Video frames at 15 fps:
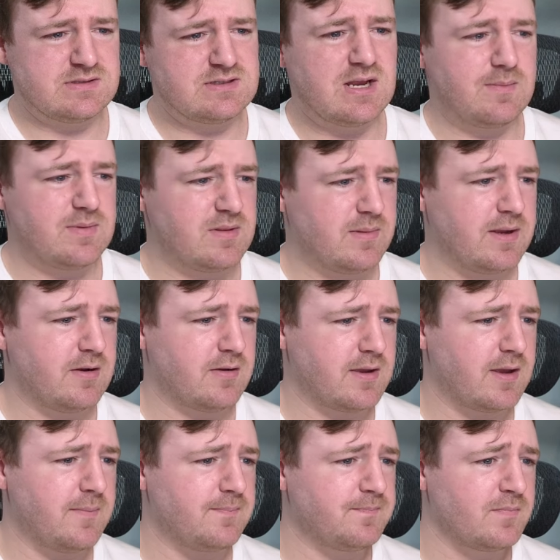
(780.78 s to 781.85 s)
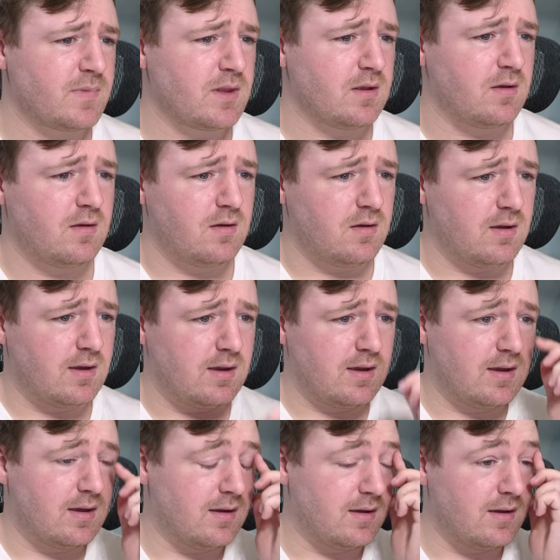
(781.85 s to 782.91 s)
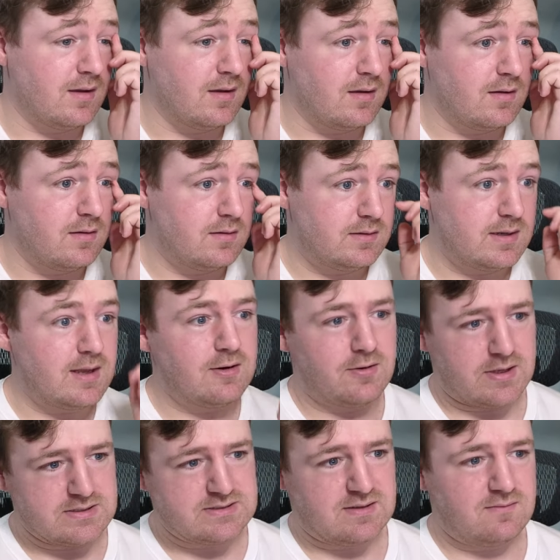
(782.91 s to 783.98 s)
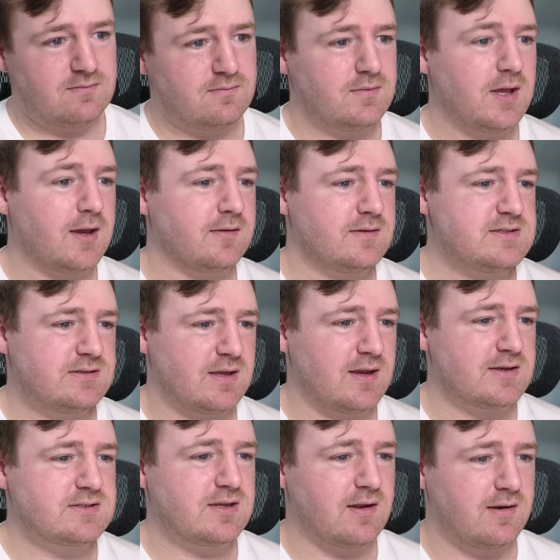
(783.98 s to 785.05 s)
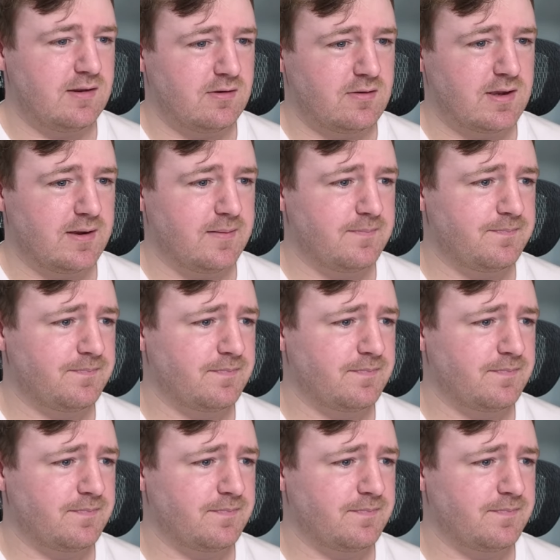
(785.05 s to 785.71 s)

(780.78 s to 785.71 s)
the champion there, okay. He's Dagestani, okay.